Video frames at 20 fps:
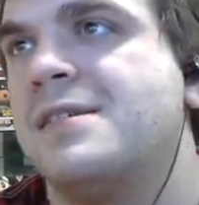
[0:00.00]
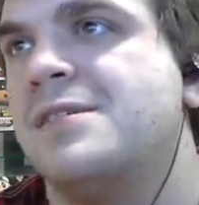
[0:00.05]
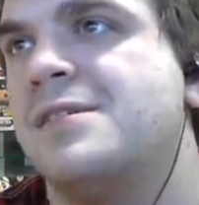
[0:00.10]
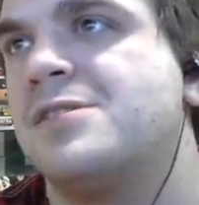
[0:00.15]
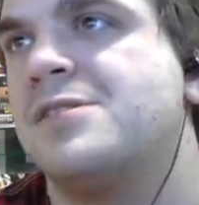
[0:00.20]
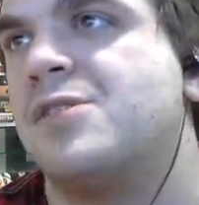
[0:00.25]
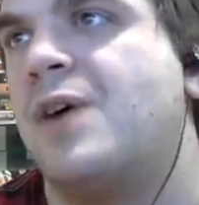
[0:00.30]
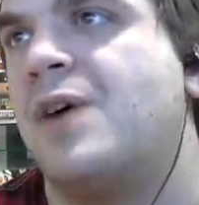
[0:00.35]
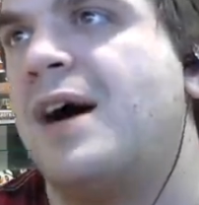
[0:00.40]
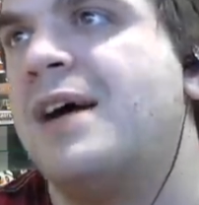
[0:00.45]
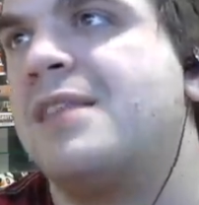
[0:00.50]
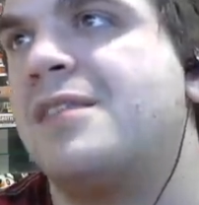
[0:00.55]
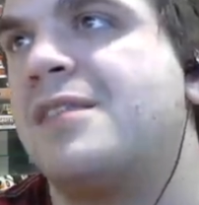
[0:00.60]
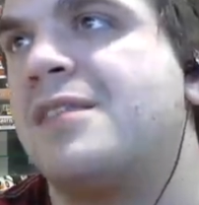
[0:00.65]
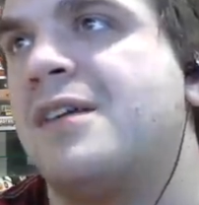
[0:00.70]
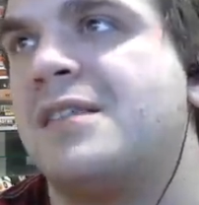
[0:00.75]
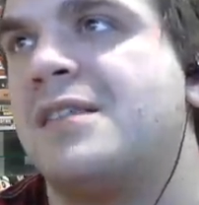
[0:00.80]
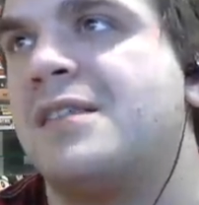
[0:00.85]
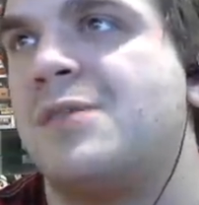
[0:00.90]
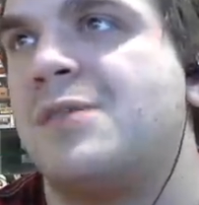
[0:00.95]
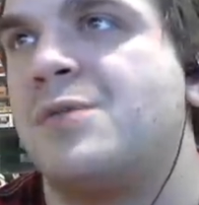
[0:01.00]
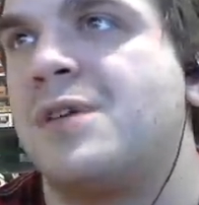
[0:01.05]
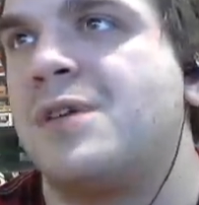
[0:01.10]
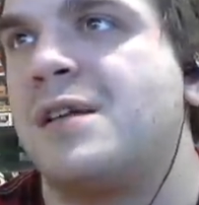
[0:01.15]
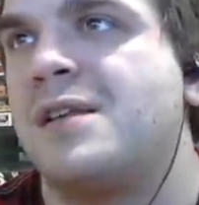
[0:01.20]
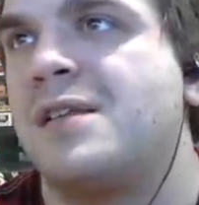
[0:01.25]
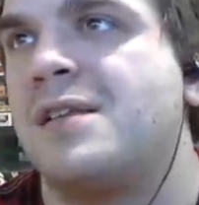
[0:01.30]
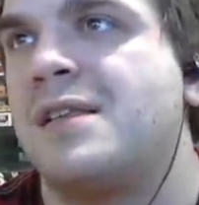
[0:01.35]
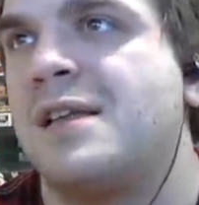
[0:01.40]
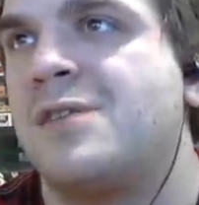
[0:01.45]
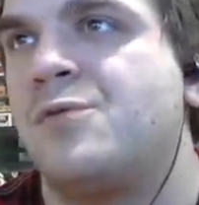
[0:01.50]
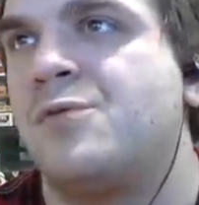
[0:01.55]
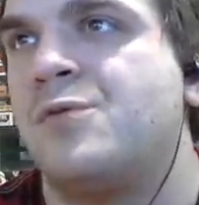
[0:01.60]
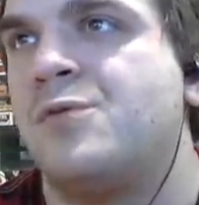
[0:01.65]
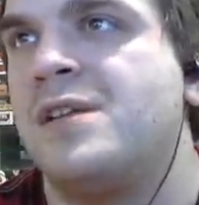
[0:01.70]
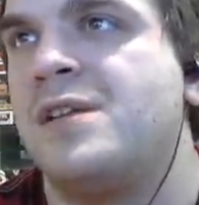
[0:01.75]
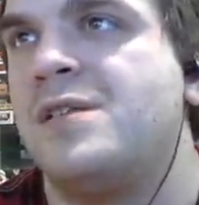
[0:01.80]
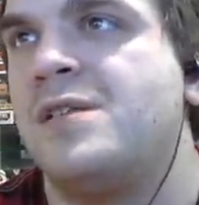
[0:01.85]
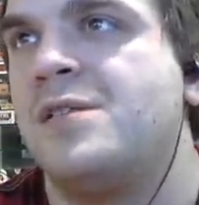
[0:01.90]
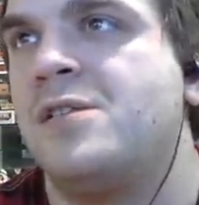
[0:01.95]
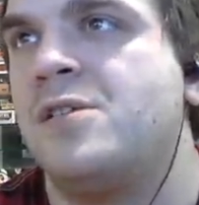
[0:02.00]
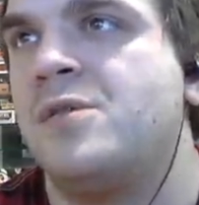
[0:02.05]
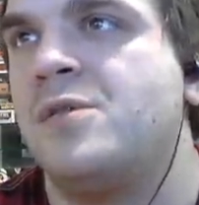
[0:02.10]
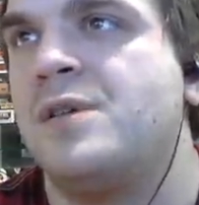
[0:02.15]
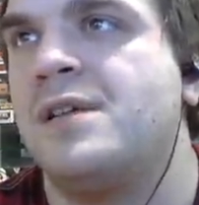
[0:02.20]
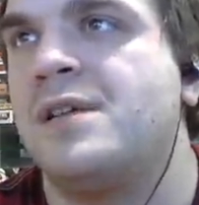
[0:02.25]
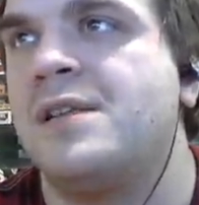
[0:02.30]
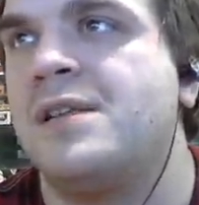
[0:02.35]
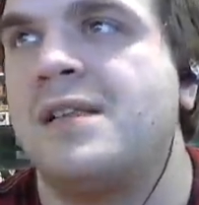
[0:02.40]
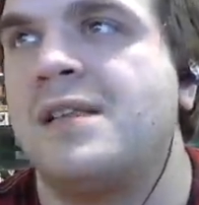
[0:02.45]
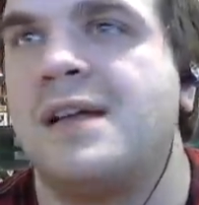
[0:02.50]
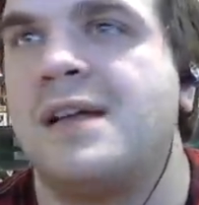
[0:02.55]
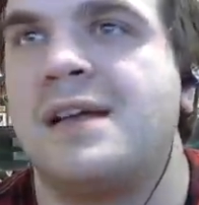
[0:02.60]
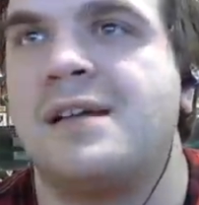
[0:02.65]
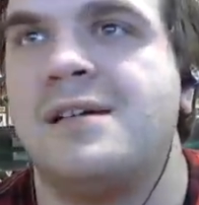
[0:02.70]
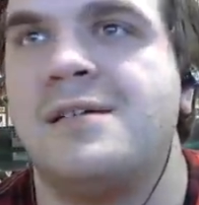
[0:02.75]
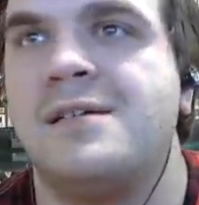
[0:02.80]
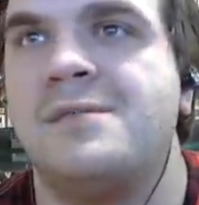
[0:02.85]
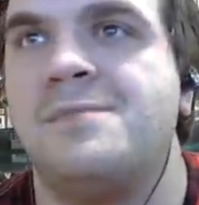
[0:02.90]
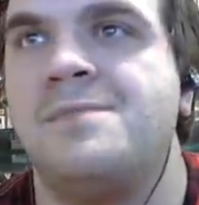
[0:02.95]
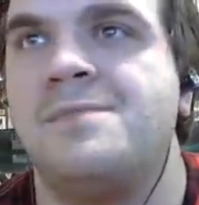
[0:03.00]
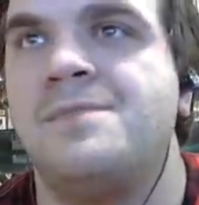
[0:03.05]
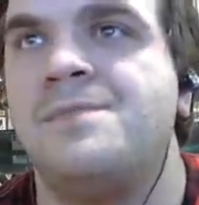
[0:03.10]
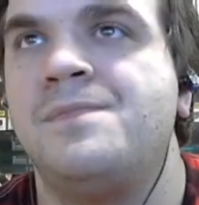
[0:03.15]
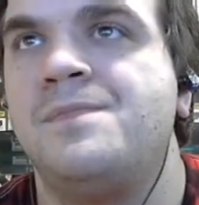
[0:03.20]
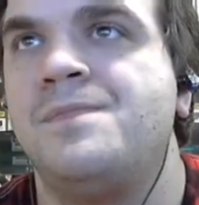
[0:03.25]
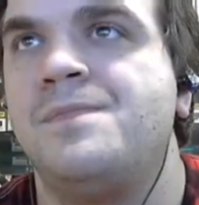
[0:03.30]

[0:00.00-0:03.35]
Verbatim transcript: So I thought they were gonna like redo it like um